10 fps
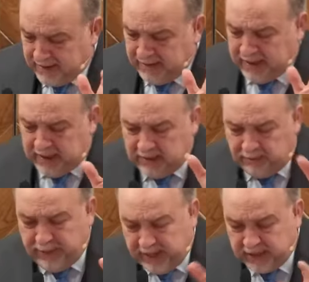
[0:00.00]

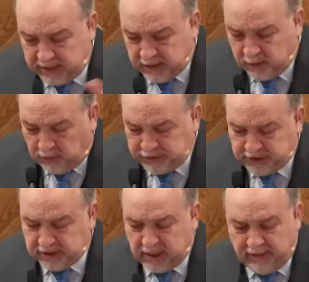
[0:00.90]
it, begs this
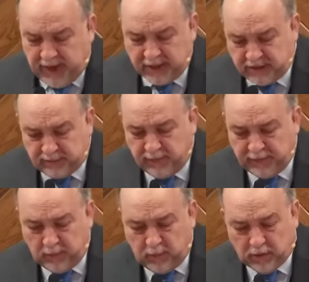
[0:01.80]
question, and I've asked it
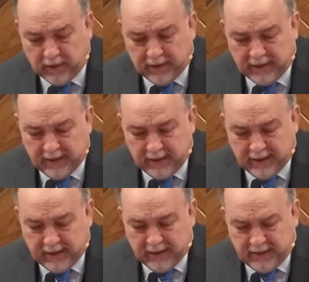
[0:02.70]
before
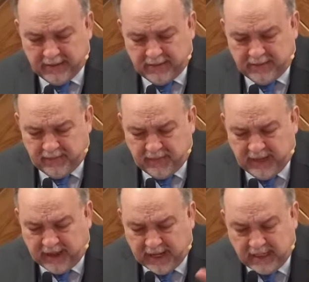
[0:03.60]

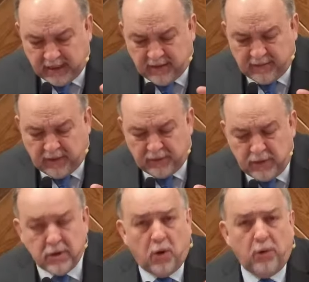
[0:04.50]
the idea of, of
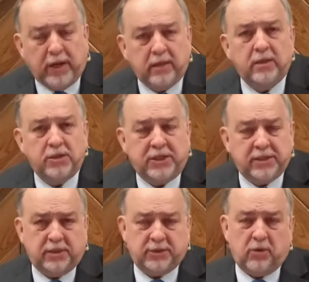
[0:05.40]
knowing
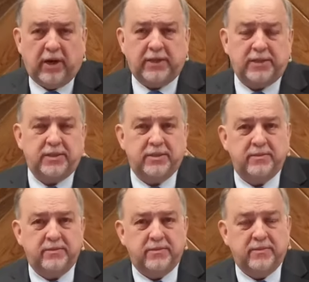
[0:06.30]
Jesus Christ.
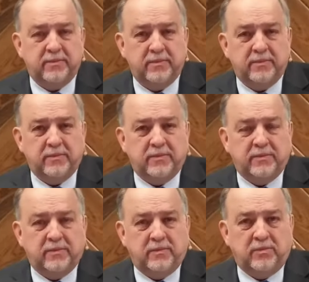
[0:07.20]

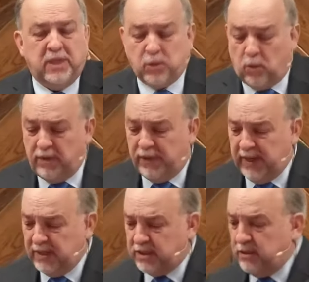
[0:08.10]
It's one
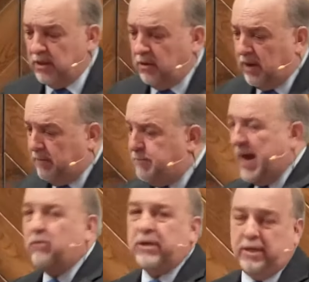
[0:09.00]
thing to know
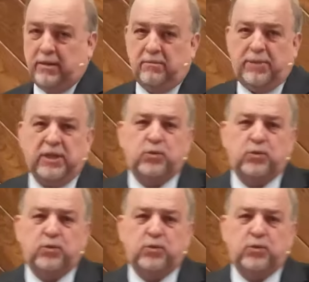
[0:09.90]
about him, but it's